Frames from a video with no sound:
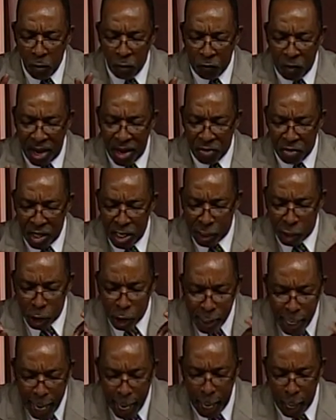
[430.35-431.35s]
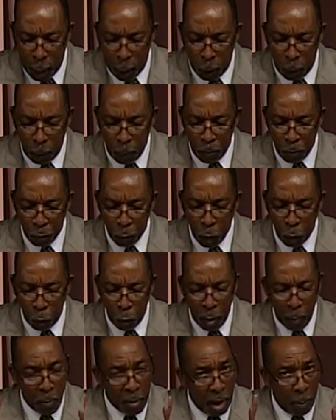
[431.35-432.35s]
Faith is now.
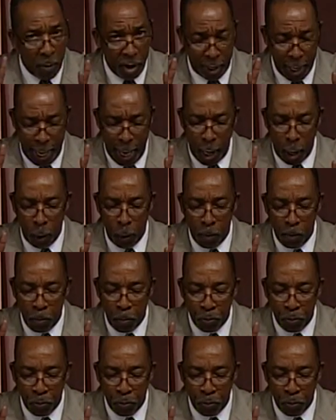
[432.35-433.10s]
Remember now,